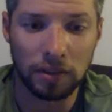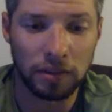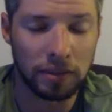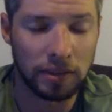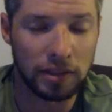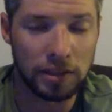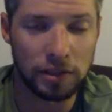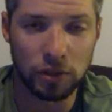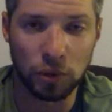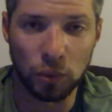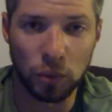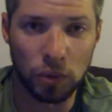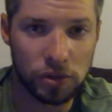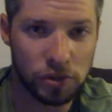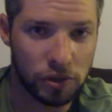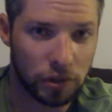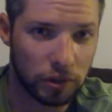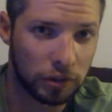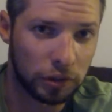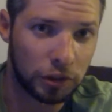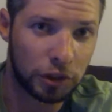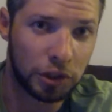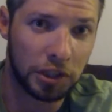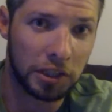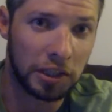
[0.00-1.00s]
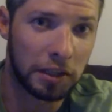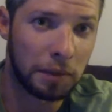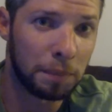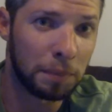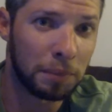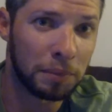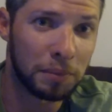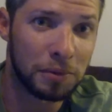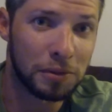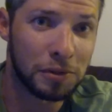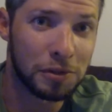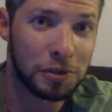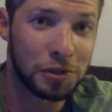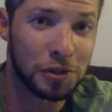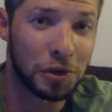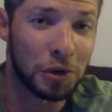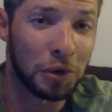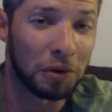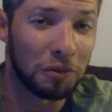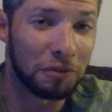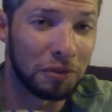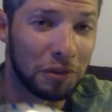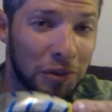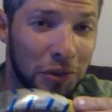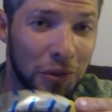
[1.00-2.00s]
These lures aren't cheap,
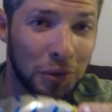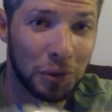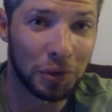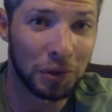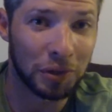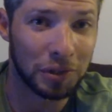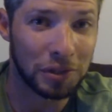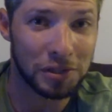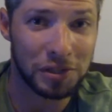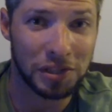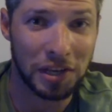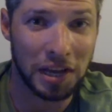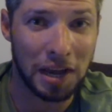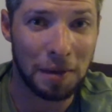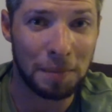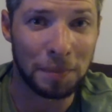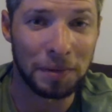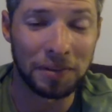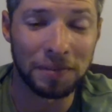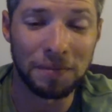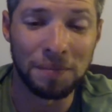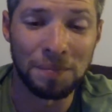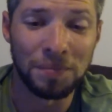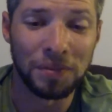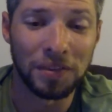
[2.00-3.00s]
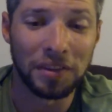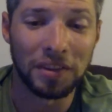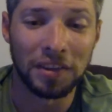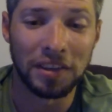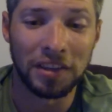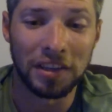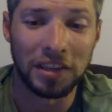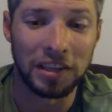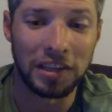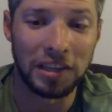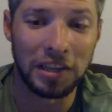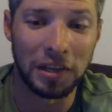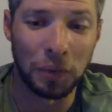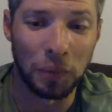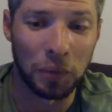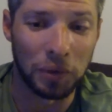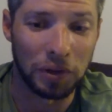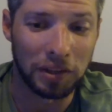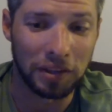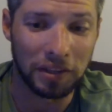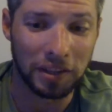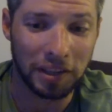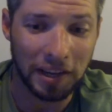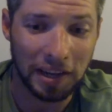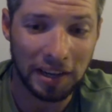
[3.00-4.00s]
so if you do hook a salmon, you
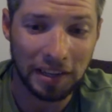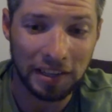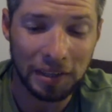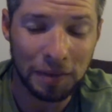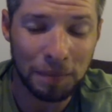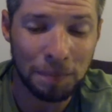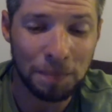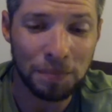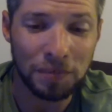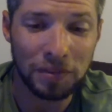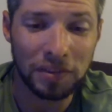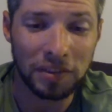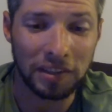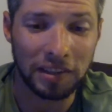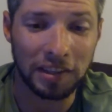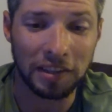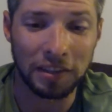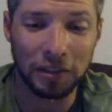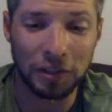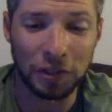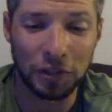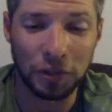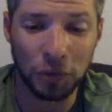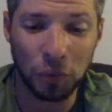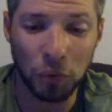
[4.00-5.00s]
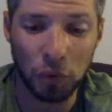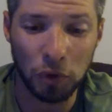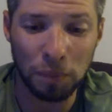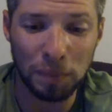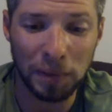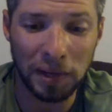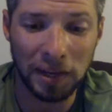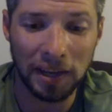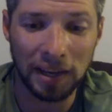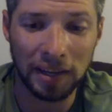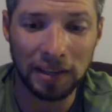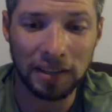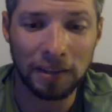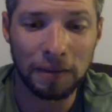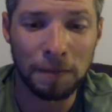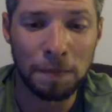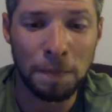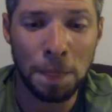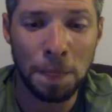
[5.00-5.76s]
want to land them to get your lure back.